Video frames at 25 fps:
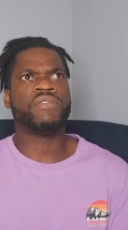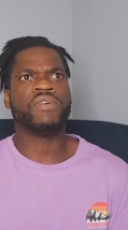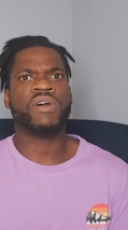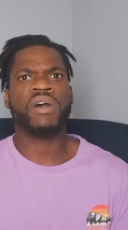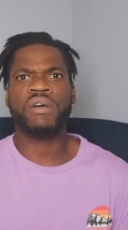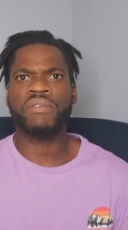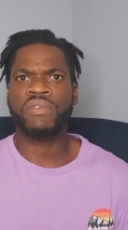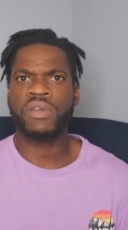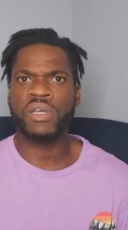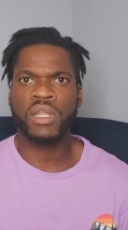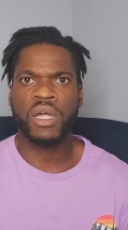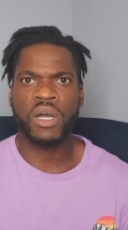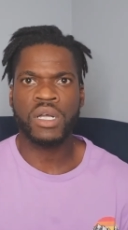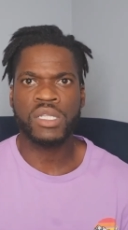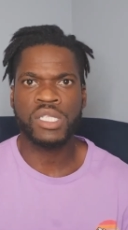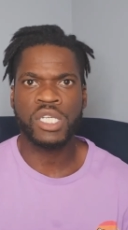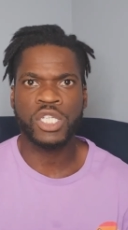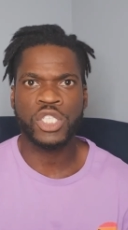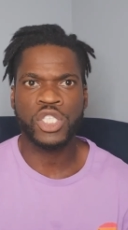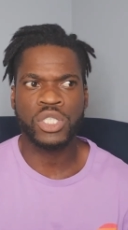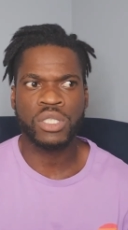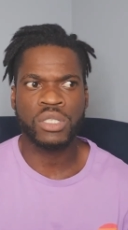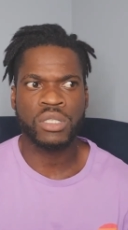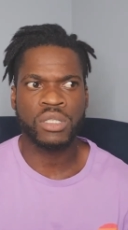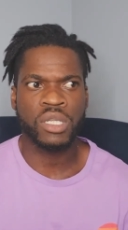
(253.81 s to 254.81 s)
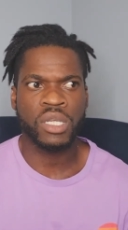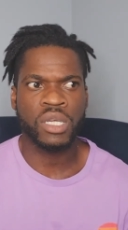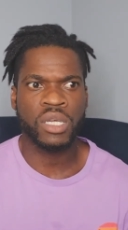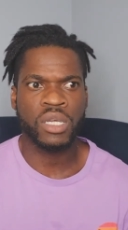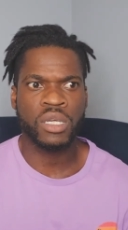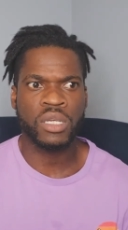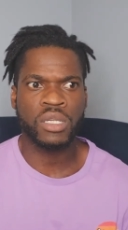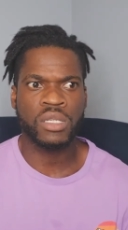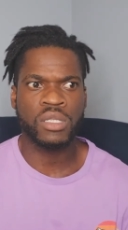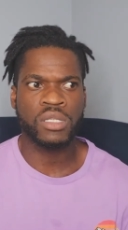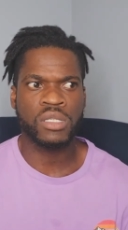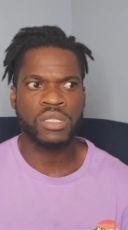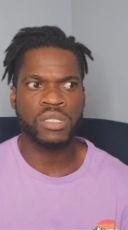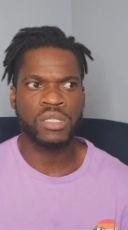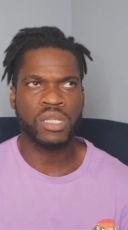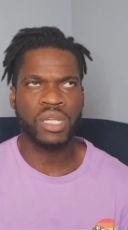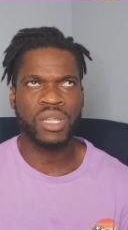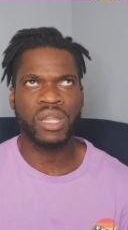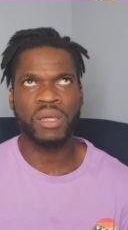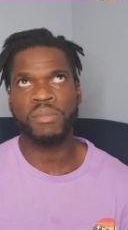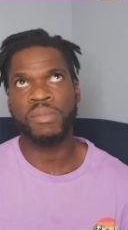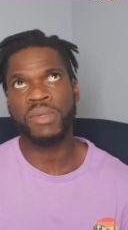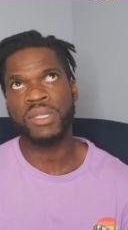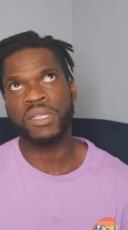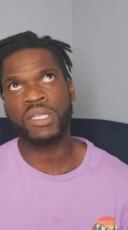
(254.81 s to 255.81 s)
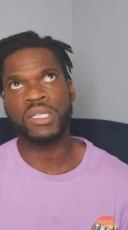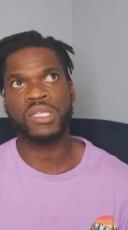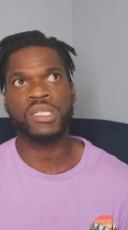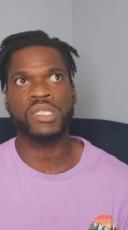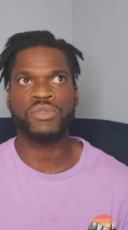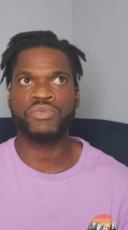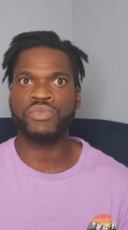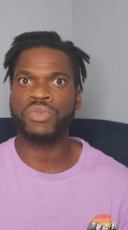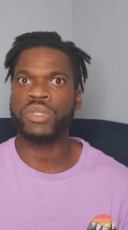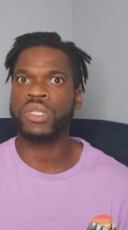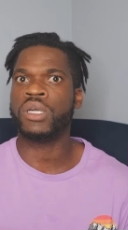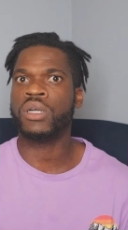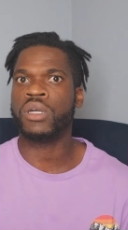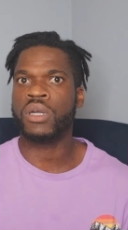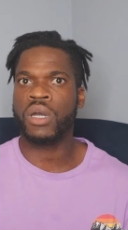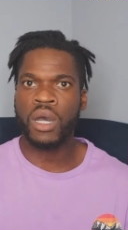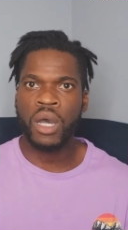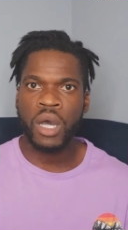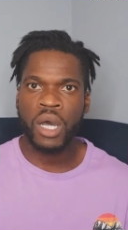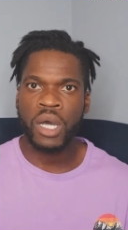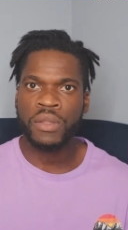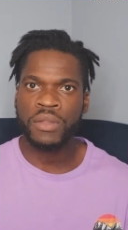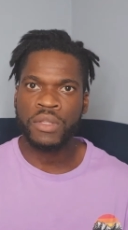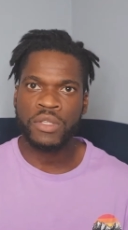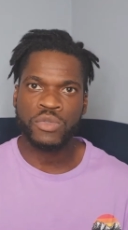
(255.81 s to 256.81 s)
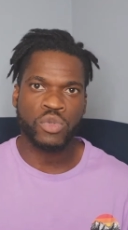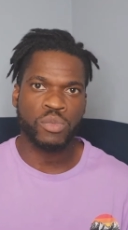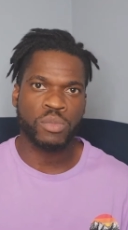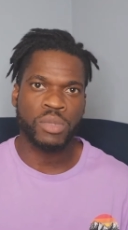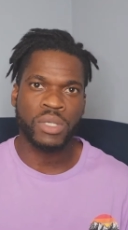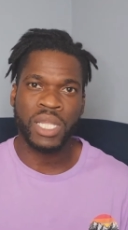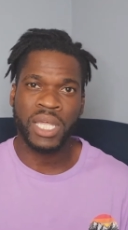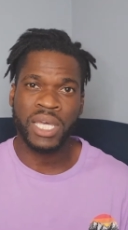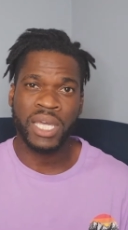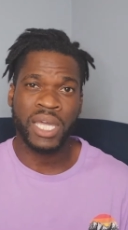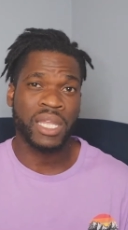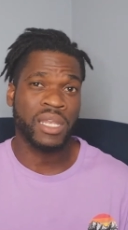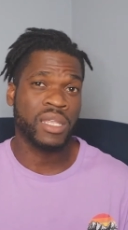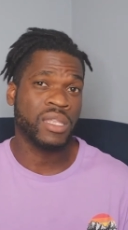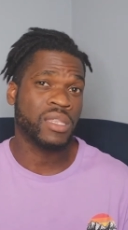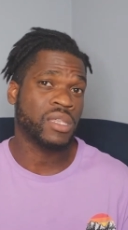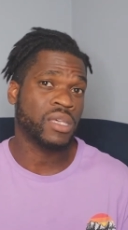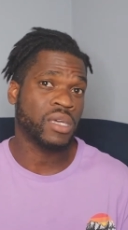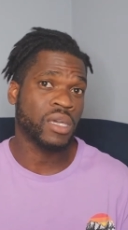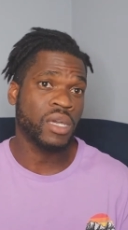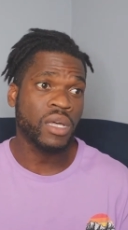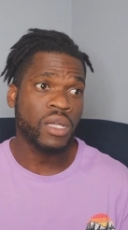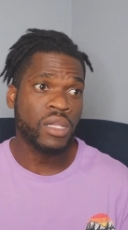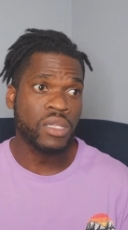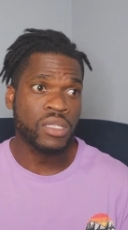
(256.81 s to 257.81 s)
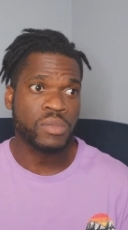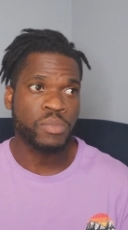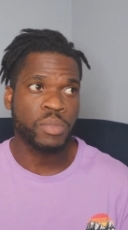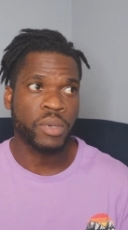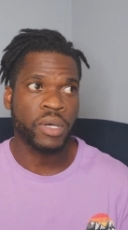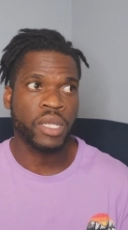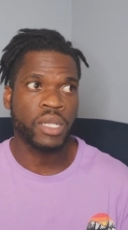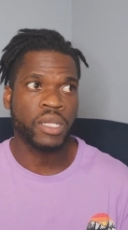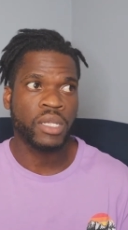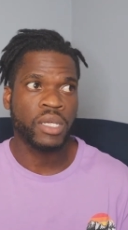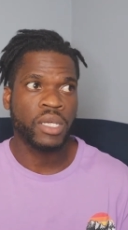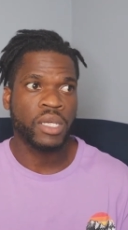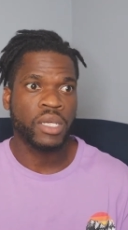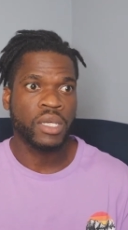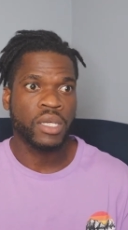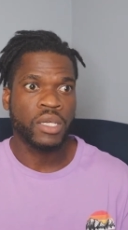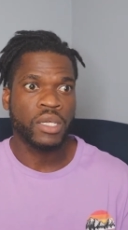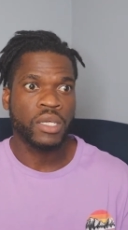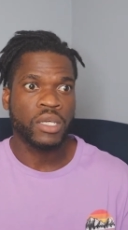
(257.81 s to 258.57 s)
of having a loctician is, I mean, this isn't really a con, this would be like anything else, but